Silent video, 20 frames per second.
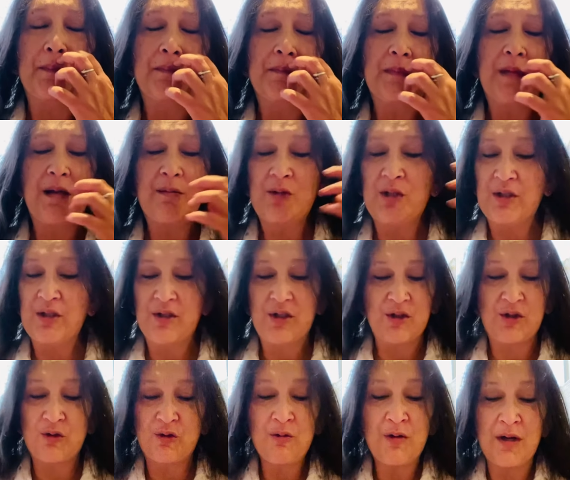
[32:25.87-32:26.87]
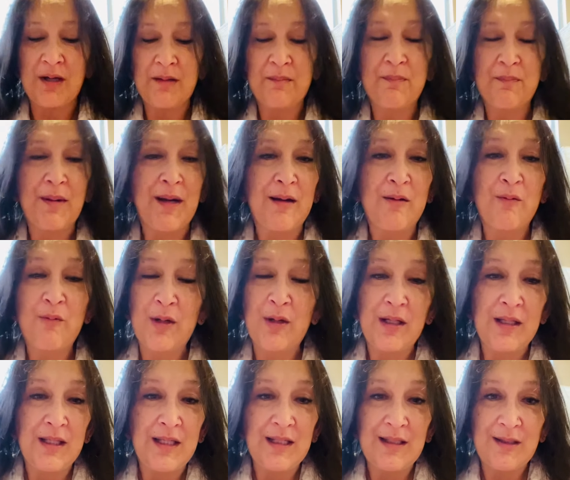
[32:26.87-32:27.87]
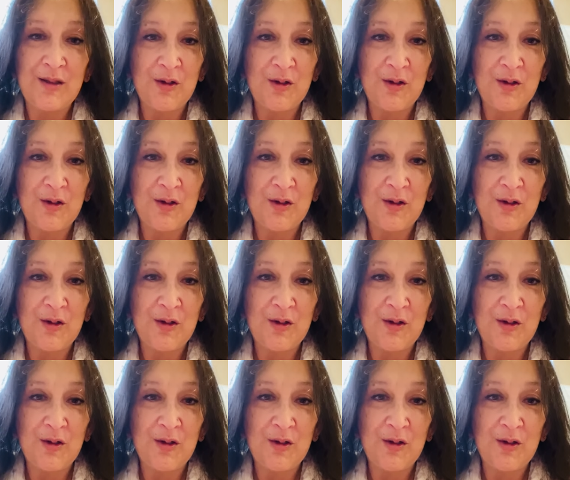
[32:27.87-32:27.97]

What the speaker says: just destroyed by what this